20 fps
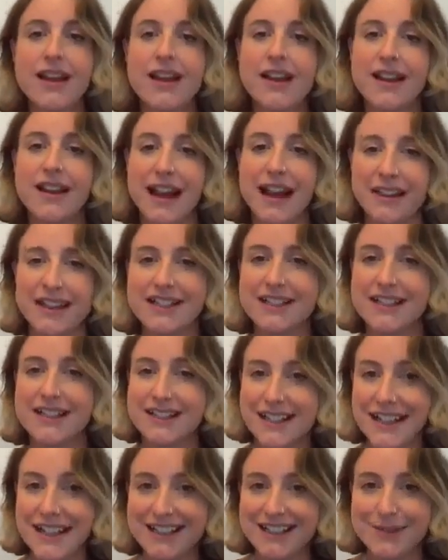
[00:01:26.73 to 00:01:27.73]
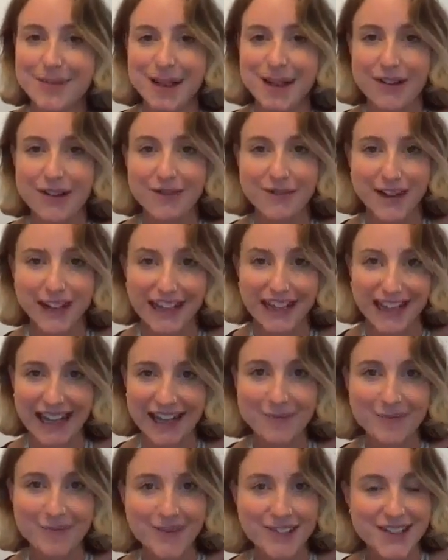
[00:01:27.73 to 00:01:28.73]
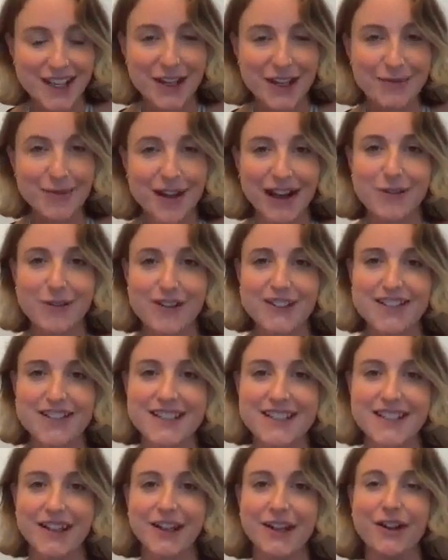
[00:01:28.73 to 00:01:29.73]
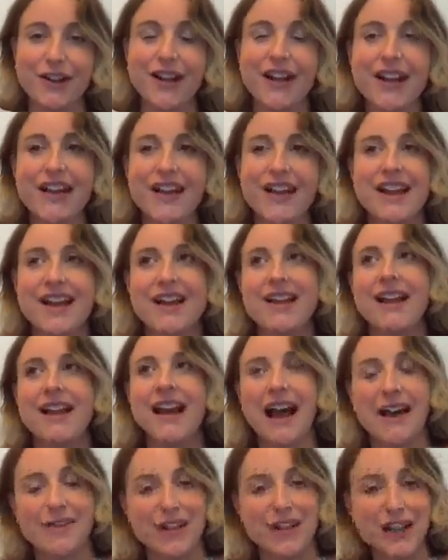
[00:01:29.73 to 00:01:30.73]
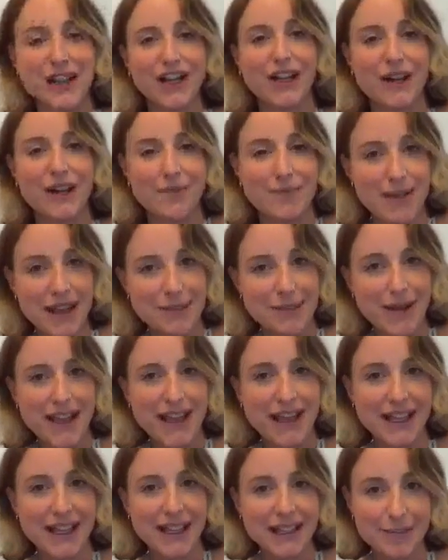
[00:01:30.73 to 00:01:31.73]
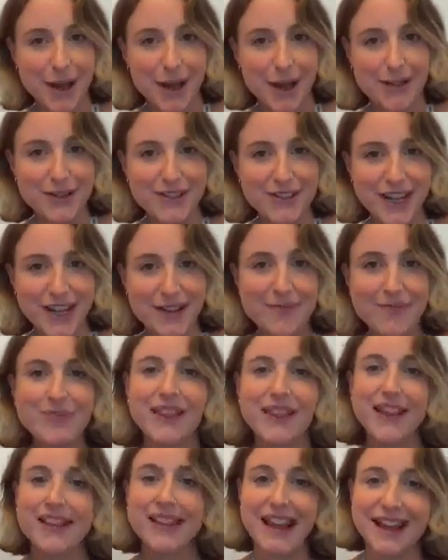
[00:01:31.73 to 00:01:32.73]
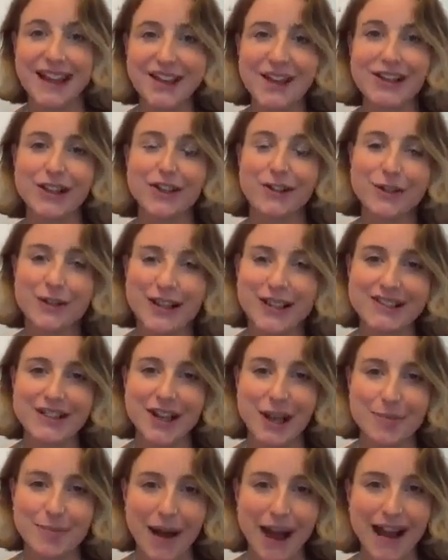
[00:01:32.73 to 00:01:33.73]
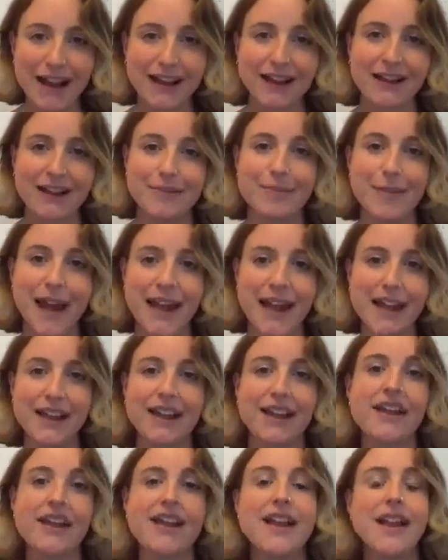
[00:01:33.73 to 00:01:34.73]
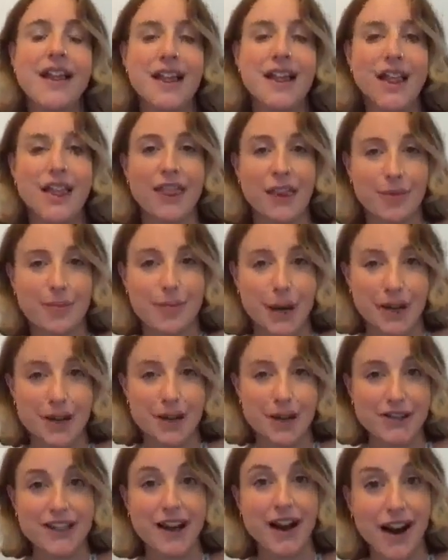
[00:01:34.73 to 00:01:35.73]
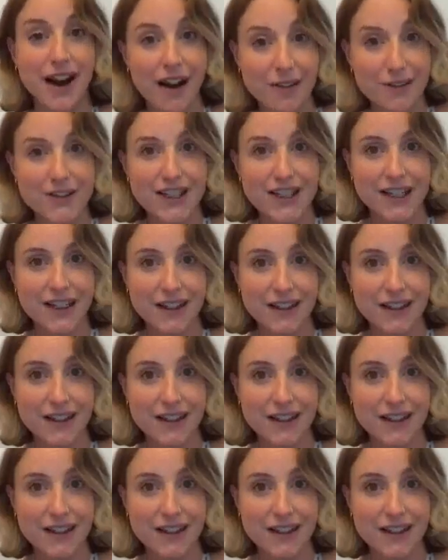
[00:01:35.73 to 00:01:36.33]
Now, this is a little bit fiddly, so you might want to have a look at me making the poster, and then you can always go back and make the poster after